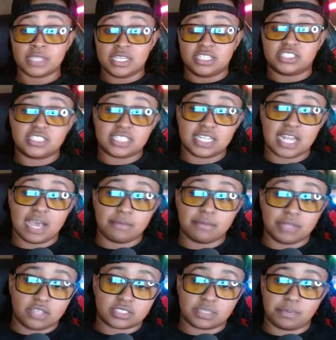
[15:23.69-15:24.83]
She said, I'm
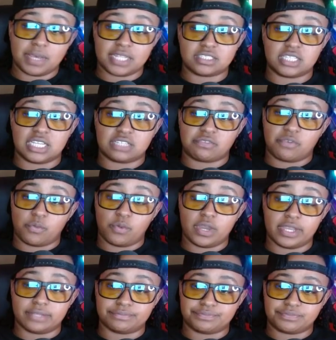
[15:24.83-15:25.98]
lost. Apologize for
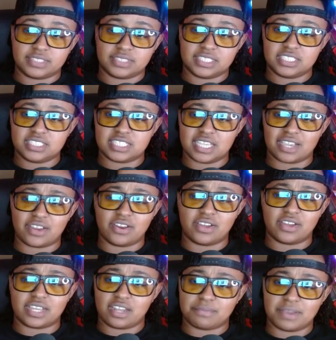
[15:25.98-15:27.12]
what? Then she said, girl,
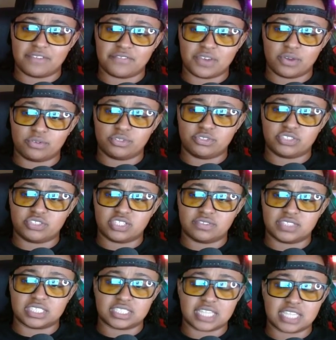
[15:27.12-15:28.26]
get off my phone. You should have
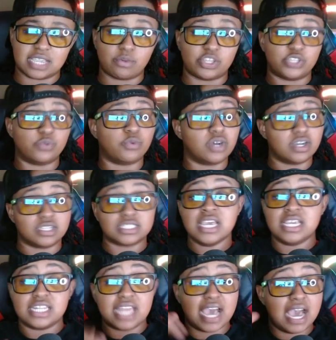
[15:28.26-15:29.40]
just stayed where you was.
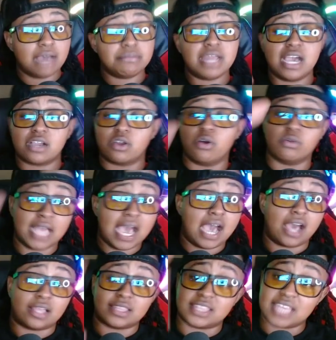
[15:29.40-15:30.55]
Now, I'm not gonna
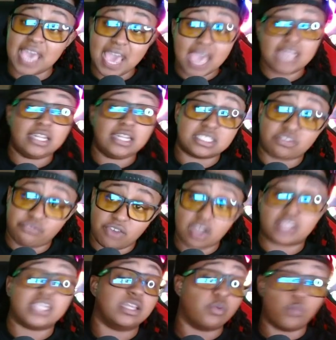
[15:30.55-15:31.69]
lie. That is
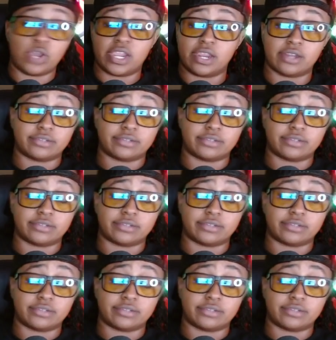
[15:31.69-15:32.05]
fucking weird.